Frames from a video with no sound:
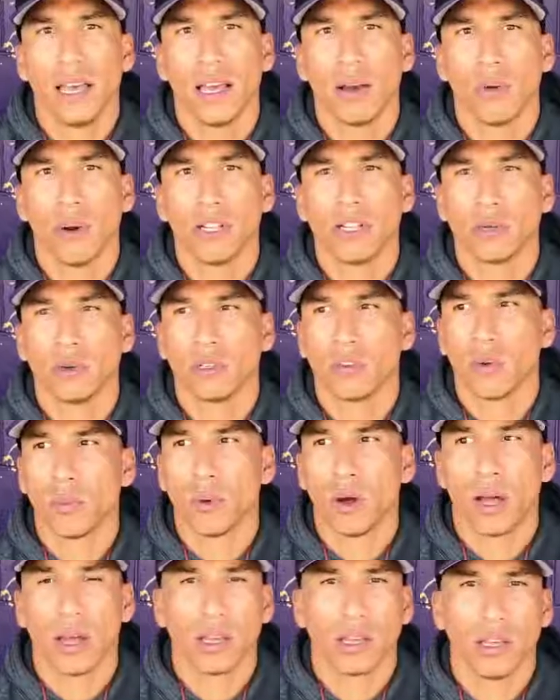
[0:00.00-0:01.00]
and way too much
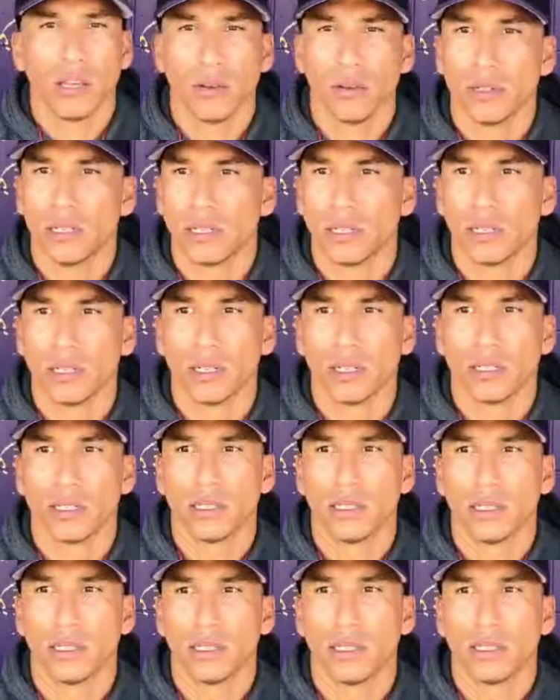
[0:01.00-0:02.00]
football IQ to
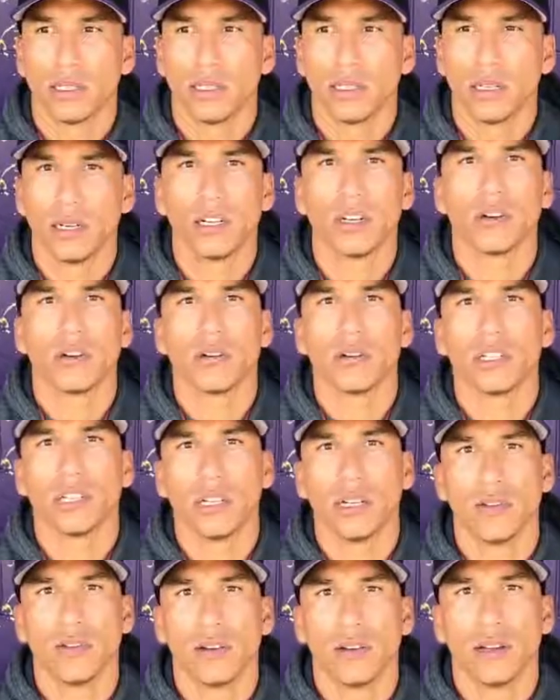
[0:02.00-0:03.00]
to, to
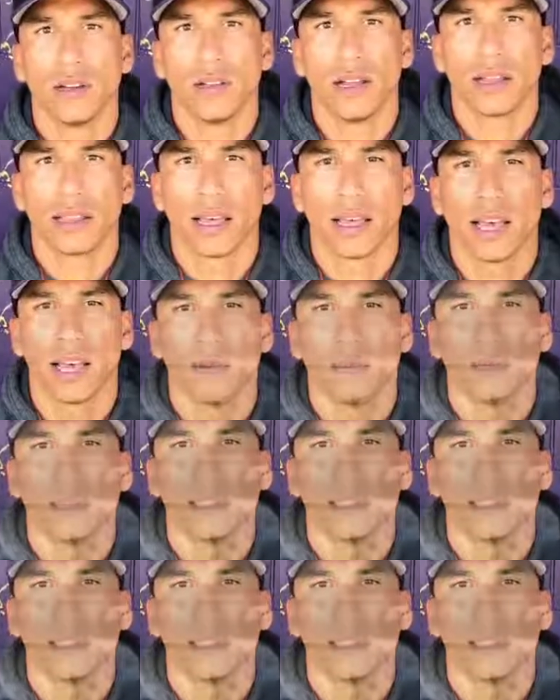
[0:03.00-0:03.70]
underachieve like they had